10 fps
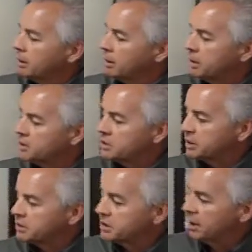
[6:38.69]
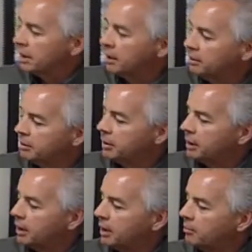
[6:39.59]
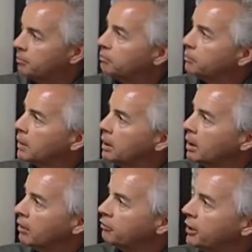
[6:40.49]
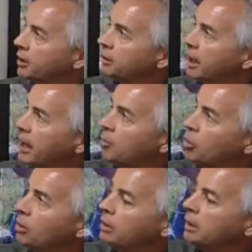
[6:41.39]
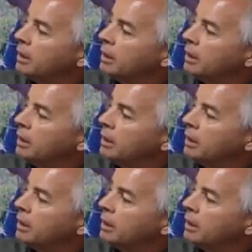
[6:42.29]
This is a failed cable,